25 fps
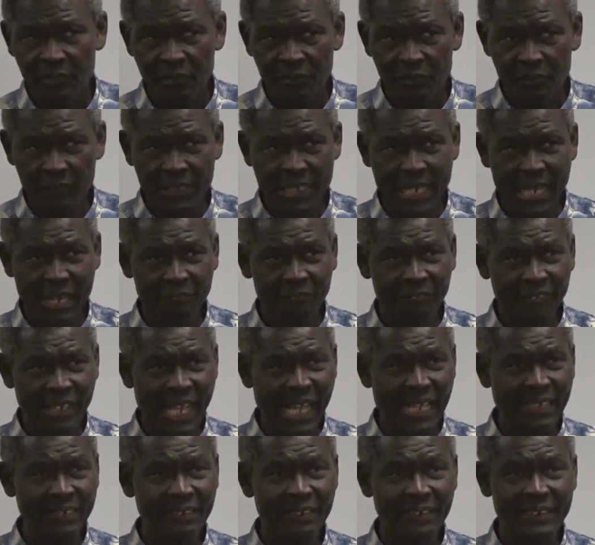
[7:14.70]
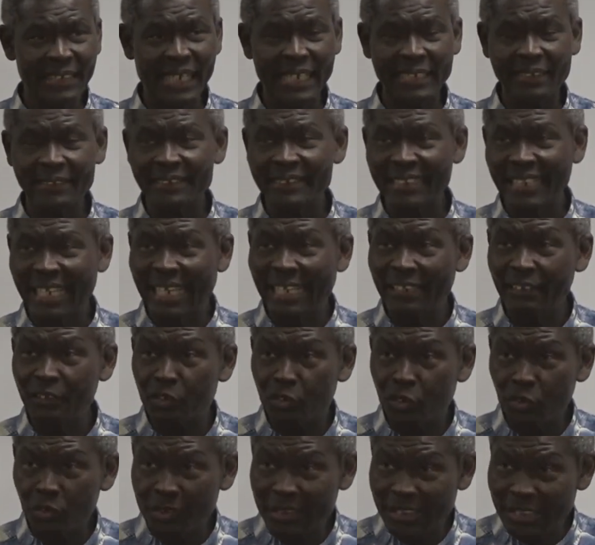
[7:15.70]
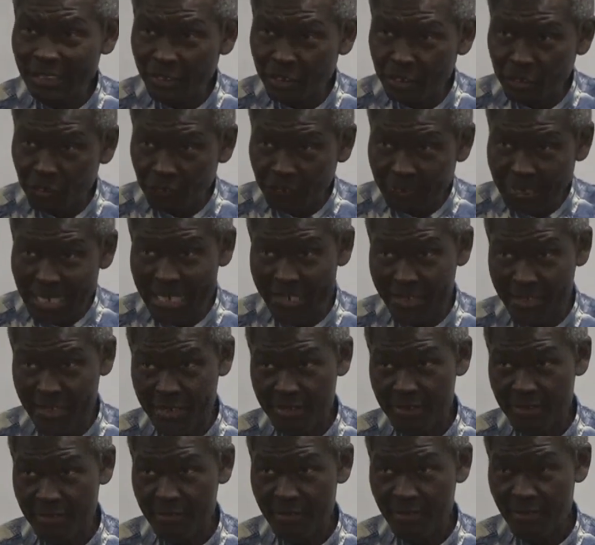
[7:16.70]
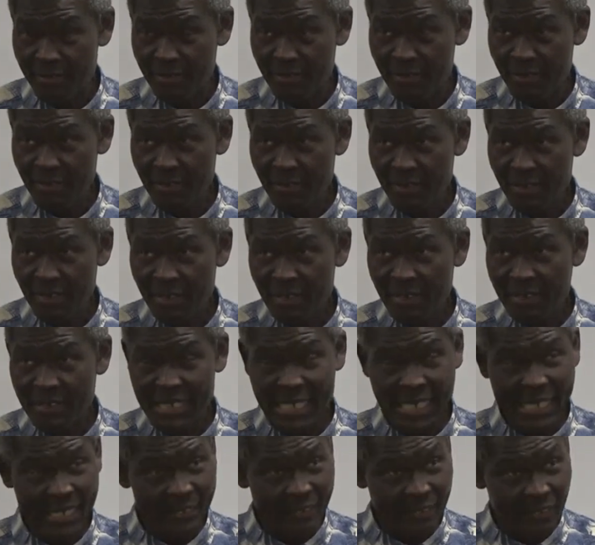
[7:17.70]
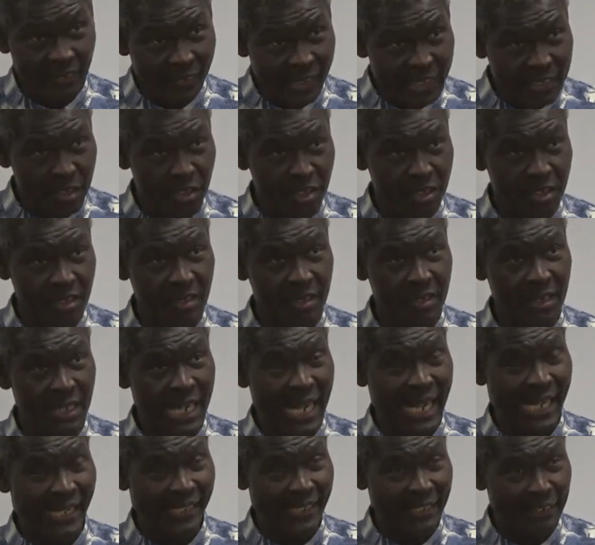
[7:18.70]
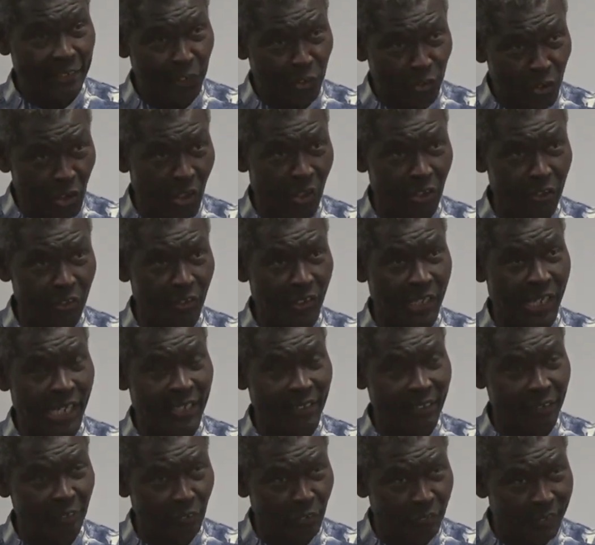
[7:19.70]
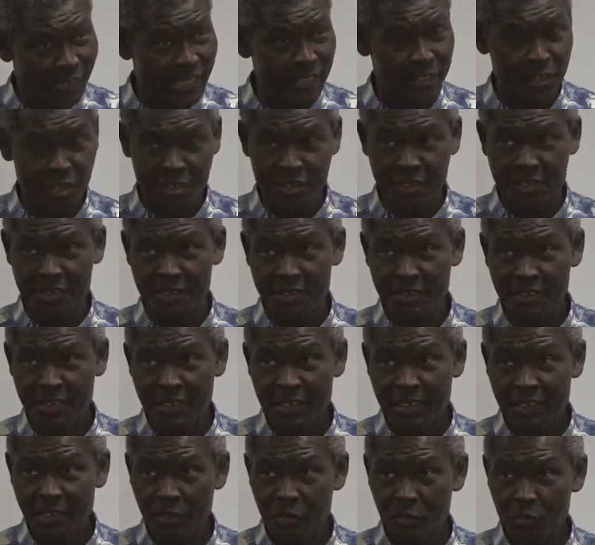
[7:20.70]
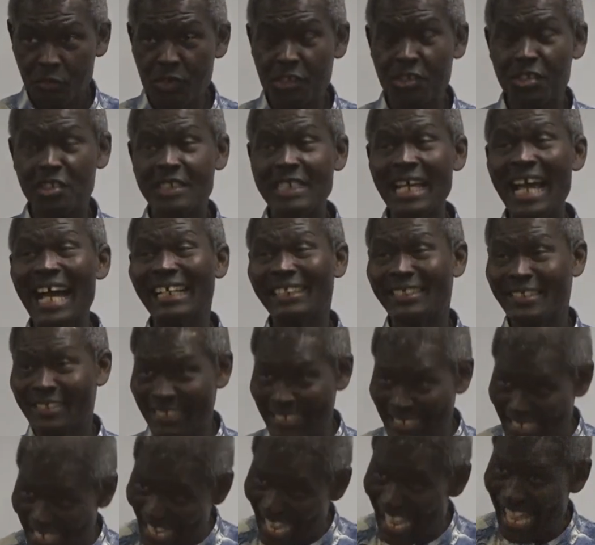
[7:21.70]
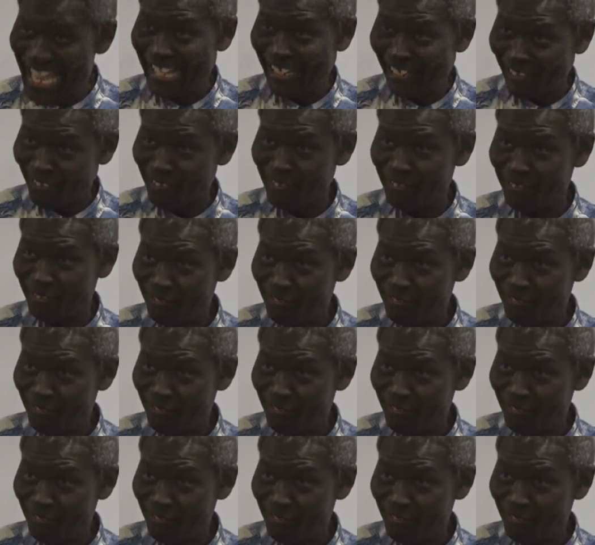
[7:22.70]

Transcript: We have entered into his rest. There is an eternal rest which starts now